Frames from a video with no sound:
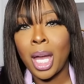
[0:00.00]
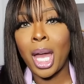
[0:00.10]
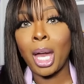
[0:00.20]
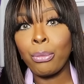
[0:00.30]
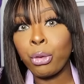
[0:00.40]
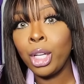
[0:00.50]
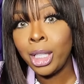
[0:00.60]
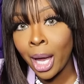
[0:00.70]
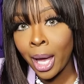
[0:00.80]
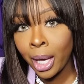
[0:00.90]
every
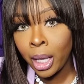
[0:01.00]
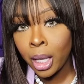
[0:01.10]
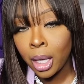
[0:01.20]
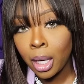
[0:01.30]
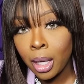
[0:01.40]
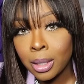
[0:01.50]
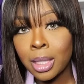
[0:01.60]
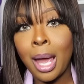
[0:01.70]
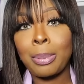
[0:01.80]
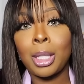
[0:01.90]
day?
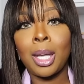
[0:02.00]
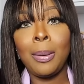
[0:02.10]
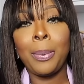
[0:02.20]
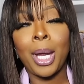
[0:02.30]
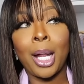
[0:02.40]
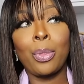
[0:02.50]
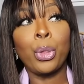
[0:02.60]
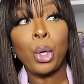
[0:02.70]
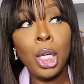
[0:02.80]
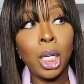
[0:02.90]
to have to keep paying
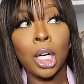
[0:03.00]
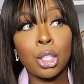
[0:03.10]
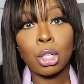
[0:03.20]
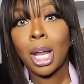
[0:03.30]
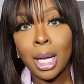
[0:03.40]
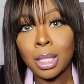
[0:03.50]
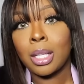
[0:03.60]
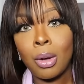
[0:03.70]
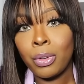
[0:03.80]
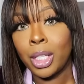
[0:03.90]
$300
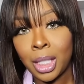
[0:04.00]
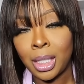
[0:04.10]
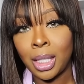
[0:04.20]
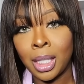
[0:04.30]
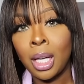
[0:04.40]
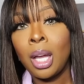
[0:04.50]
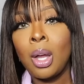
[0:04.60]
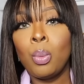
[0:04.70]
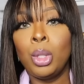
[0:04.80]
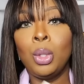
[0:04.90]
over again
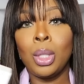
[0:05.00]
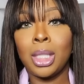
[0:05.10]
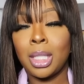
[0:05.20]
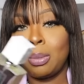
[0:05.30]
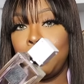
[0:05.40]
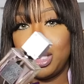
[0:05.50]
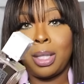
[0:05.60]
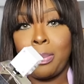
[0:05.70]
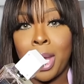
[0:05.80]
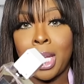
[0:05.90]
when you could just mix
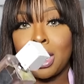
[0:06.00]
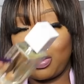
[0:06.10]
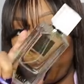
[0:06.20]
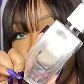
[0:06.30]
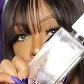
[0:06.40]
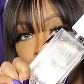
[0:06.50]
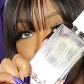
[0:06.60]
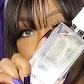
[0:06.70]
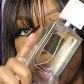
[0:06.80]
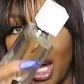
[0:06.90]
and match, spray this
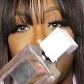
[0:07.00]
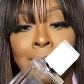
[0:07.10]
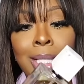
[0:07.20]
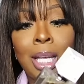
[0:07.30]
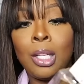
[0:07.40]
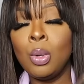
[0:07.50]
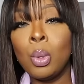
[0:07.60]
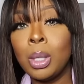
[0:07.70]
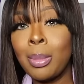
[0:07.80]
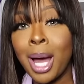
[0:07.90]
some days, and you
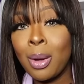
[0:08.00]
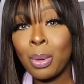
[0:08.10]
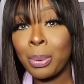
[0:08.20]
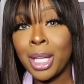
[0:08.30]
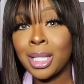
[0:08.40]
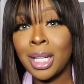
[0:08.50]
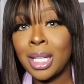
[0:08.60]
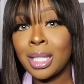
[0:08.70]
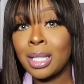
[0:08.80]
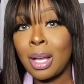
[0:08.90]
wouldn't mind replacing
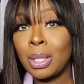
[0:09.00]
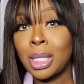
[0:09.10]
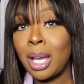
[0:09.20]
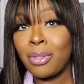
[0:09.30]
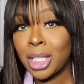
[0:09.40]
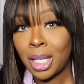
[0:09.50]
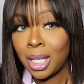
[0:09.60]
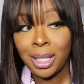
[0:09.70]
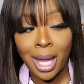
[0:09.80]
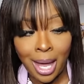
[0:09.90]
this. It's only
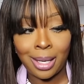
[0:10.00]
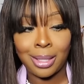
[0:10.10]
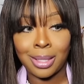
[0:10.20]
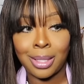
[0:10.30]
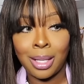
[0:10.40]
$17.